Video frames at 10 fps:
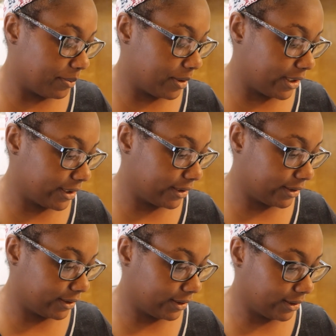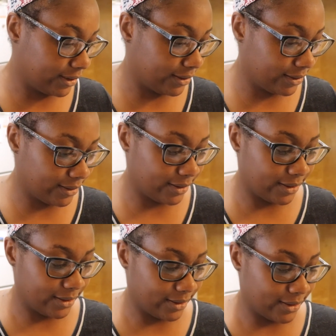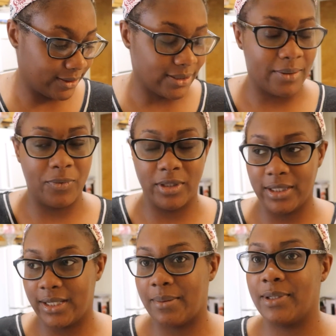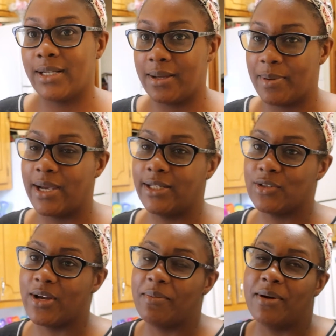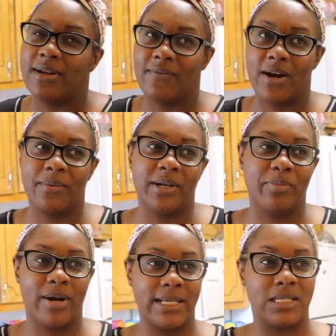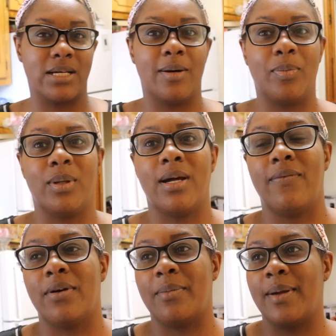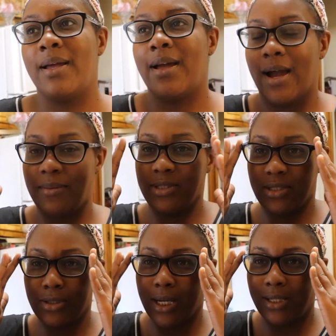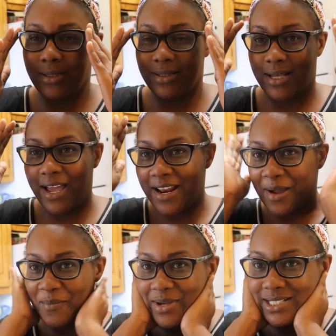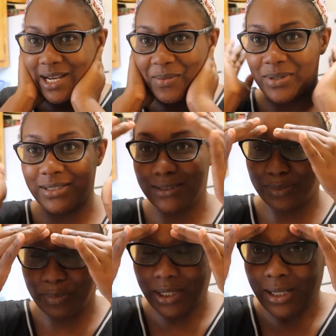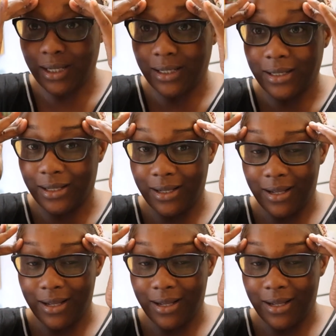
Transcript: But so I'm looking at buying a treadmill, and I've already priced a couple of them. I'm just trying to decide how much I want to spend,